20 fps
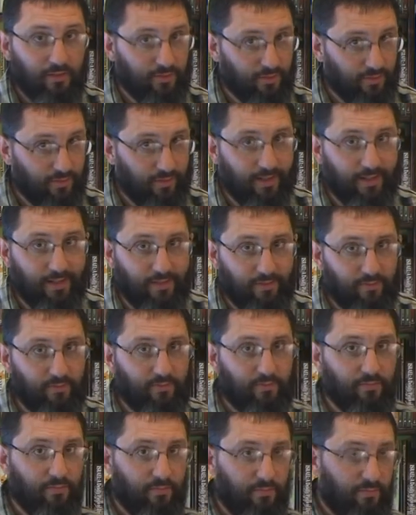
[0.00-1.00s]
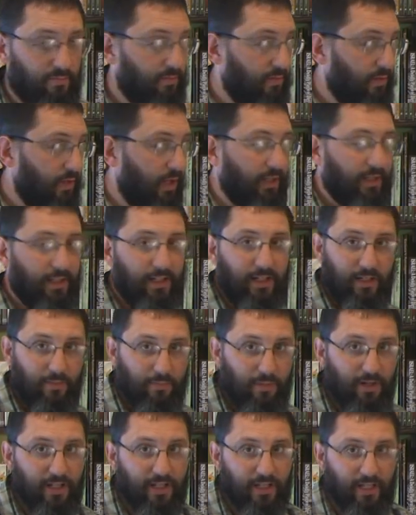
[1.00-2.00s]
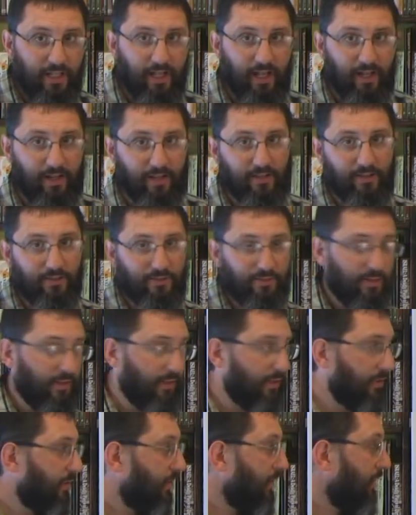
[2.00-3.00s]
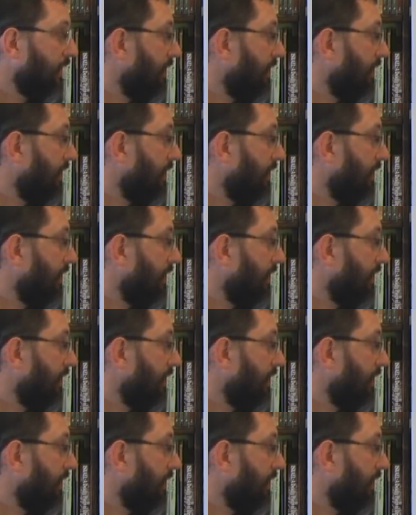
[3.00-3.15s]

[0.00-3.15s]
just so I can not let anybody get out of this thing.